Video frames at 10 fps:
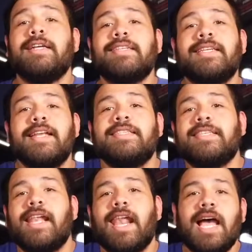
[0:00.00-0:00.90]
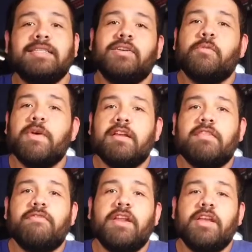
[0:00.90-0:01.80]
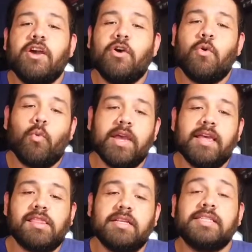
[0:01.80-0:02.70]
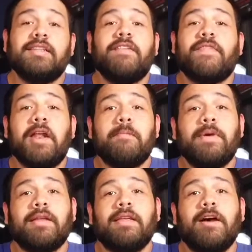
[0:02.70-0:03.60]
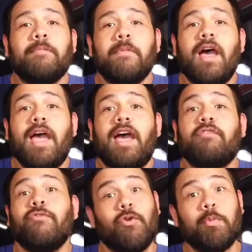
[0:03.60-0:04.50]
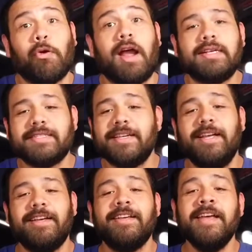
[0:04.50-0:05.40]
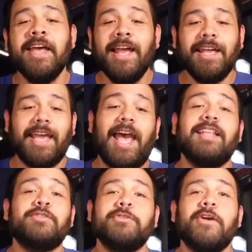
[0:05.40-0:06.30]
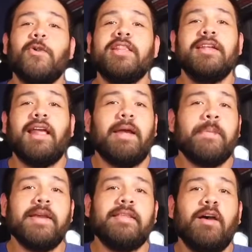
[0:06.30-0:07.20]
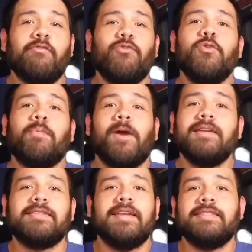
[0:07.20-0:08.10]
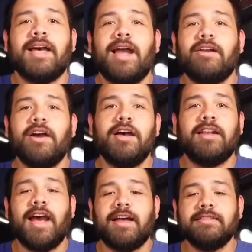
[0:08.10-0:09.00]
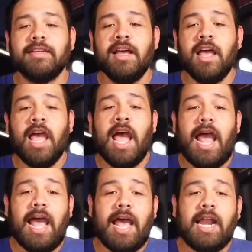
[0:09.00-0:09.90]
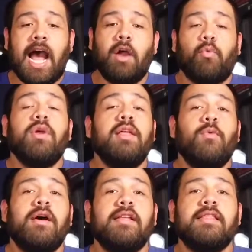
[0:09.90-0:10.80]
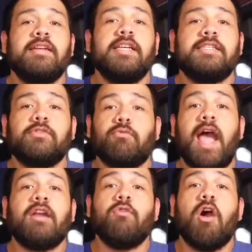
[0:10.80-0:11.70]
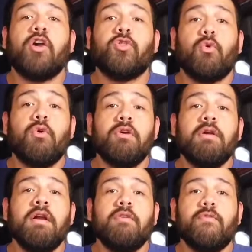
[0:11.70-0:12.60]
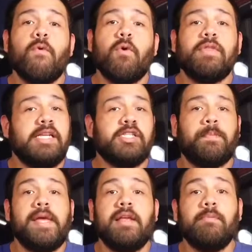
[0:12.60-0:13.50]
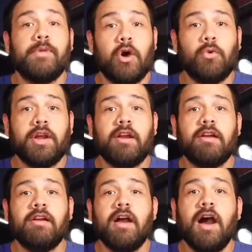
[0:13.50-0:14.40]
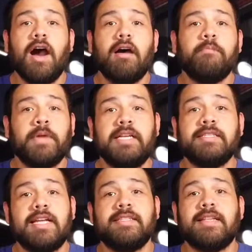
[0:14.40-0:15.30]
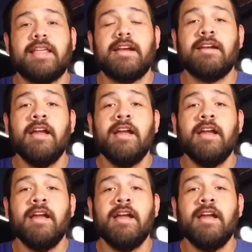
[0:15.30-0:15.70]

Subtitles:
let's get into the last little bit of the video with the stuff that I picked up at full price. Yeah, this was the only thing that I picked up full price the entire hunt, guys. And I really wanted this Ragnarok Thor for the spinning Mjolnir piece that's in there.